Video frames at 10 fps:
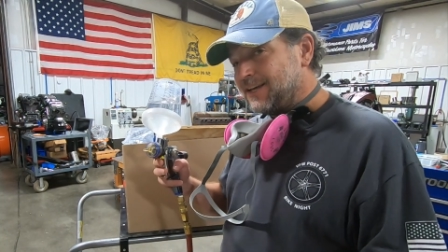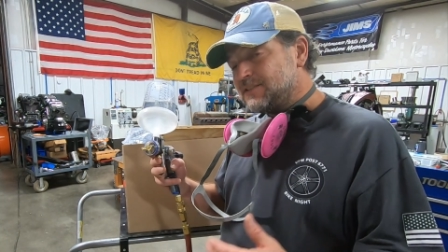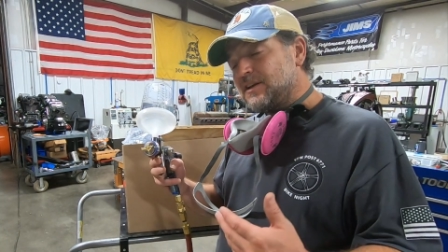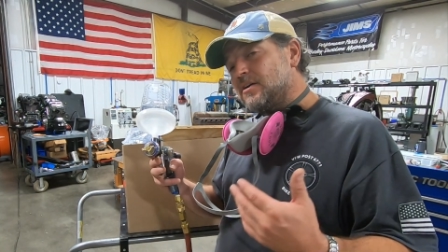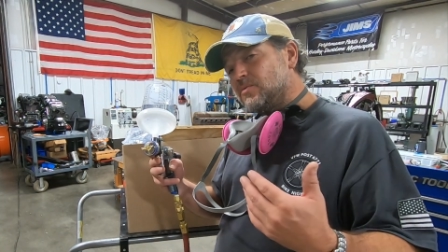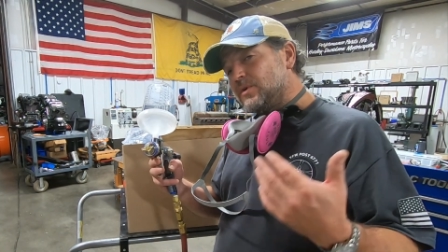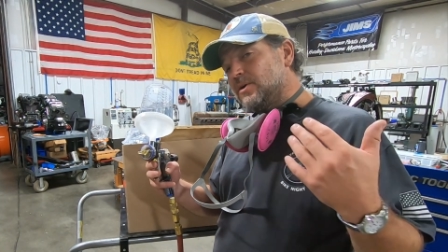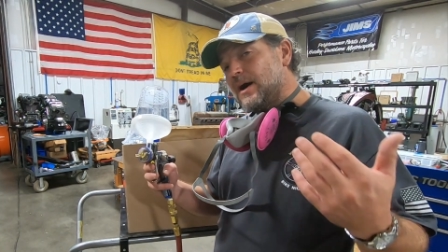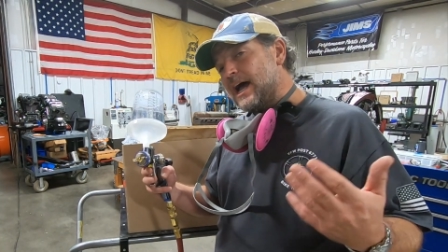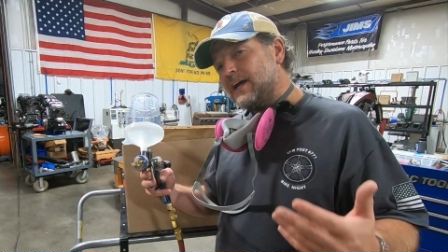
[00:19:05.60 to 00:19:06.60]
that's not a
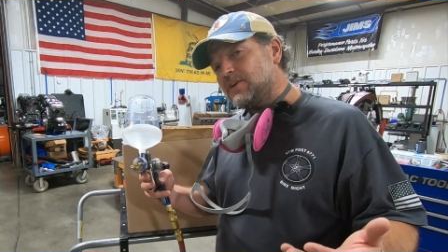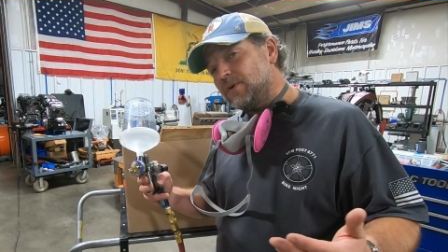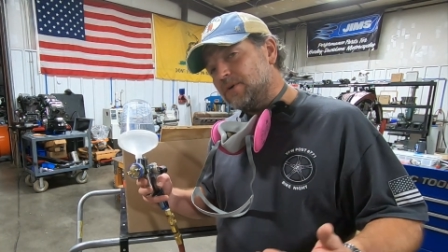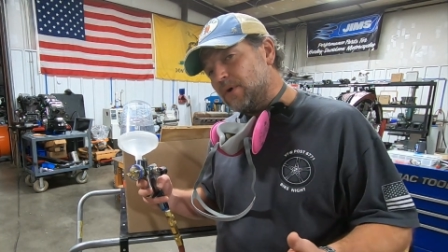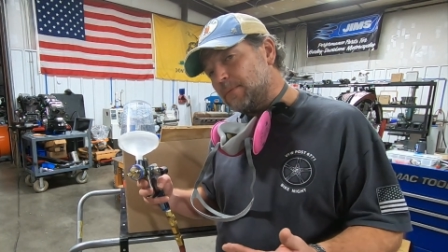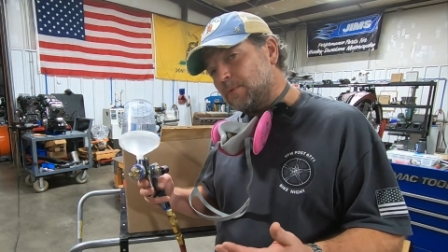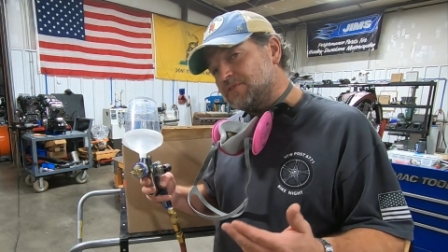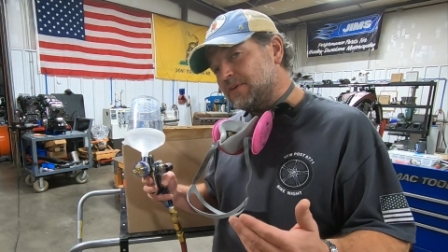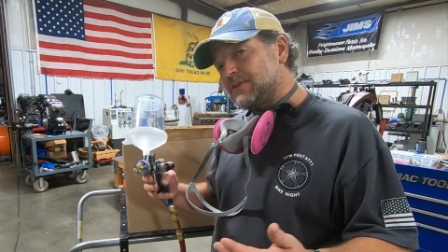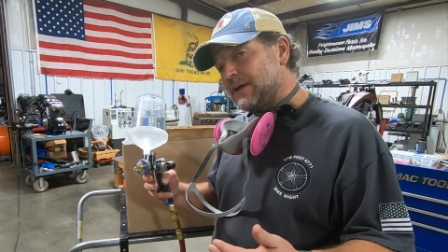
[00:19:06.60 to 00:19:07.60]
real accurate
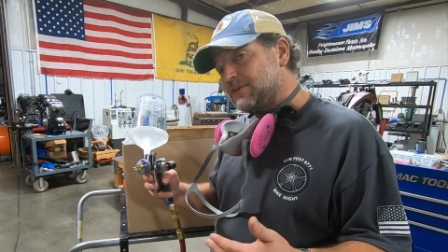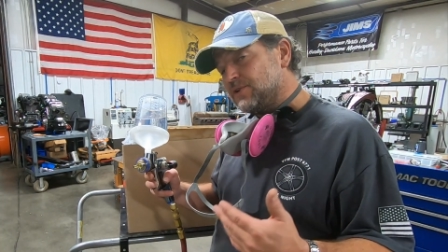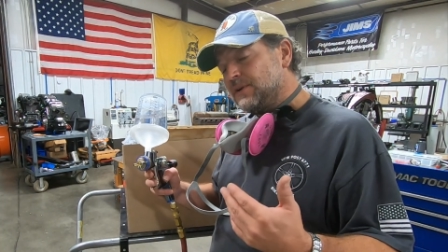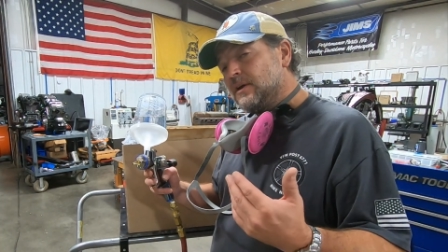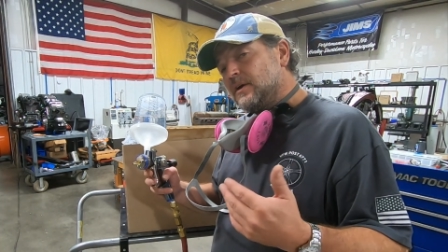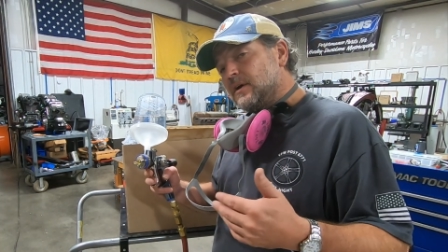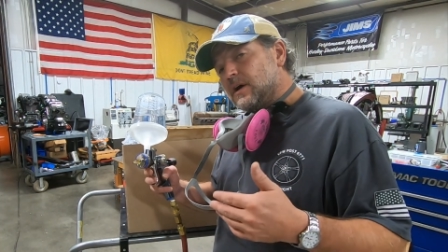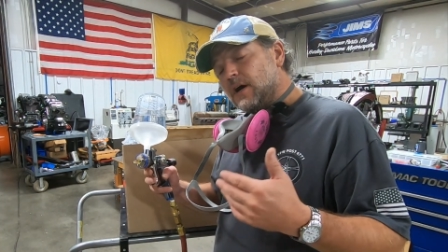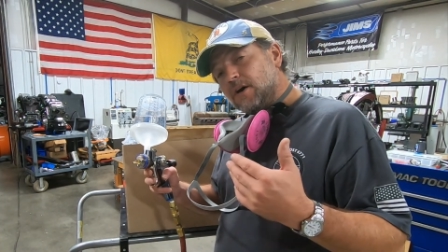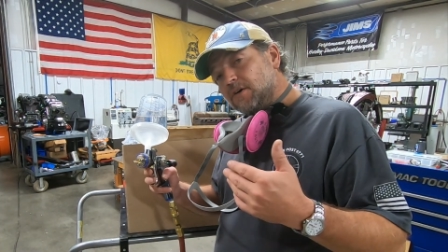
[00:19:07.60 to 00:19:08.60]
representation
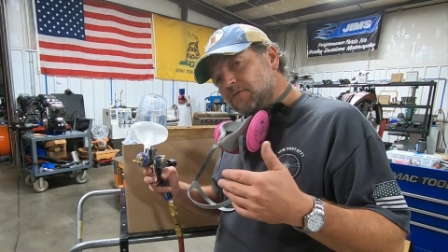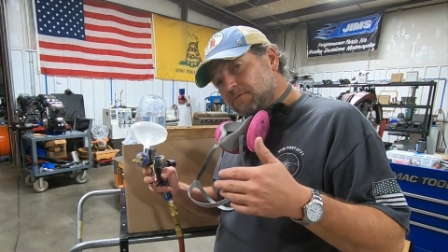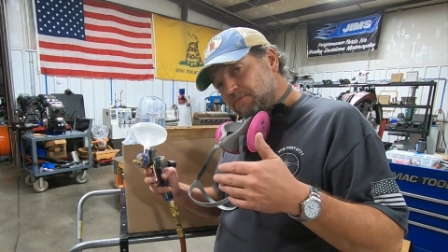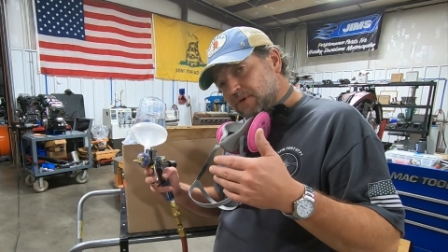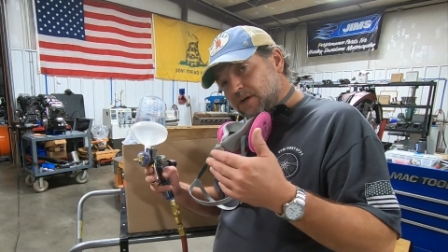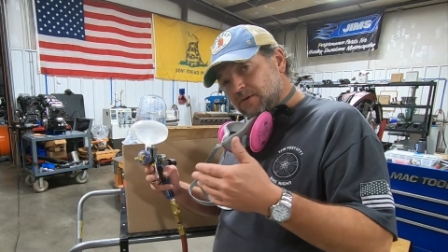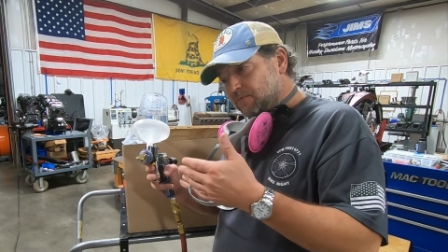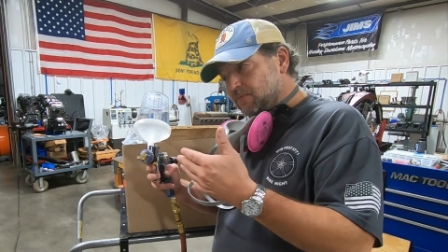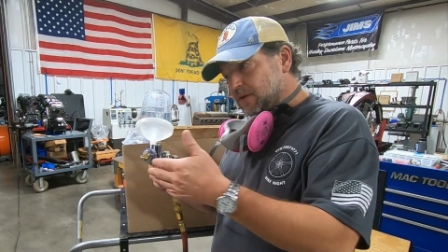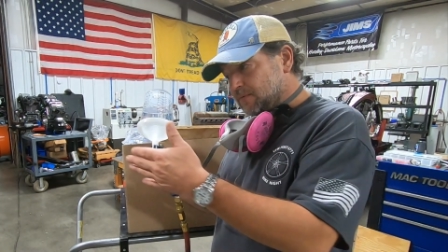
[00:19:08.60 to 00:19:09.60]
of,
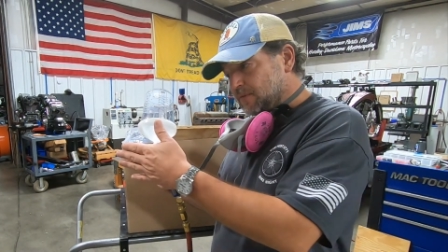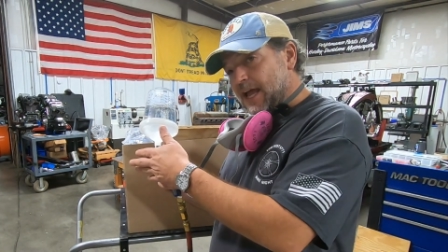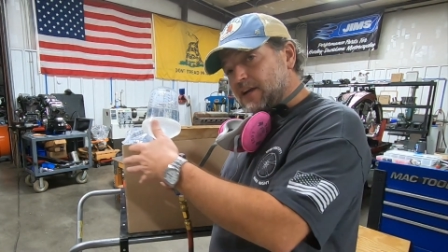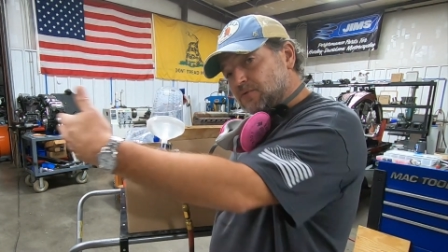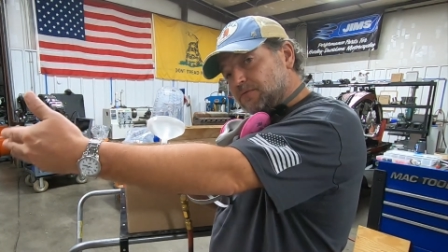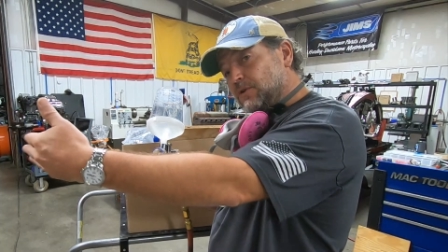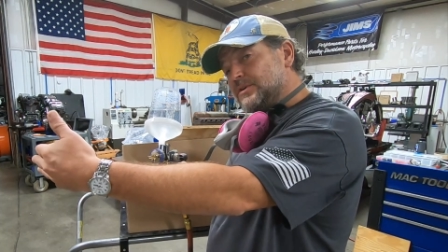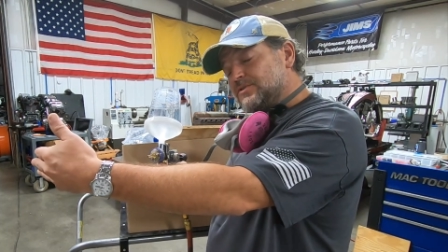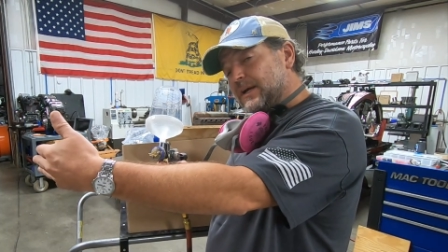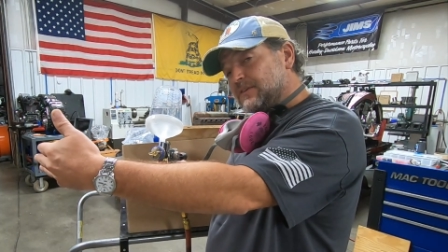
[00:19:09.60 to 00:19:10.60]
of, of, the actual
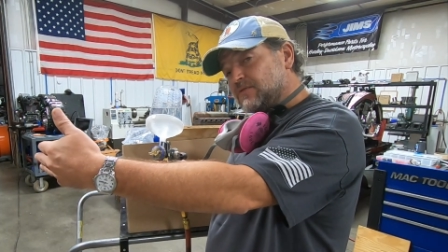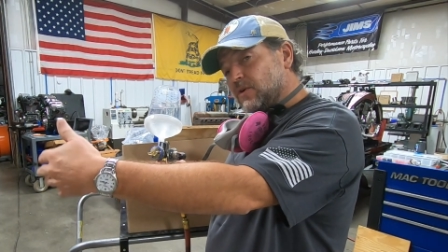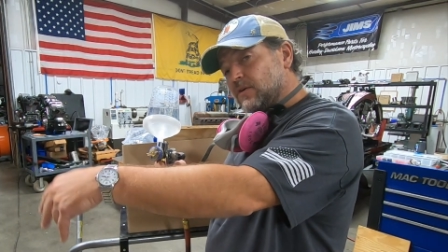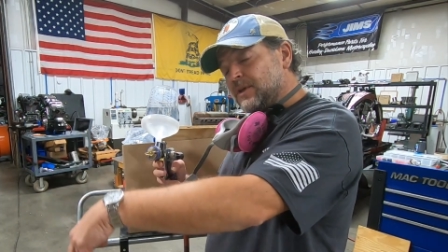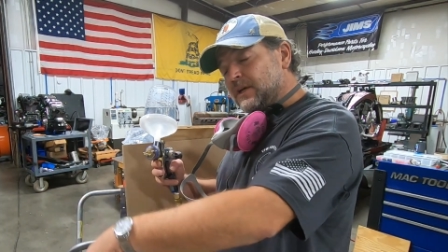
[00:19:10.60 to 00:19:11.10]
fluid transfer.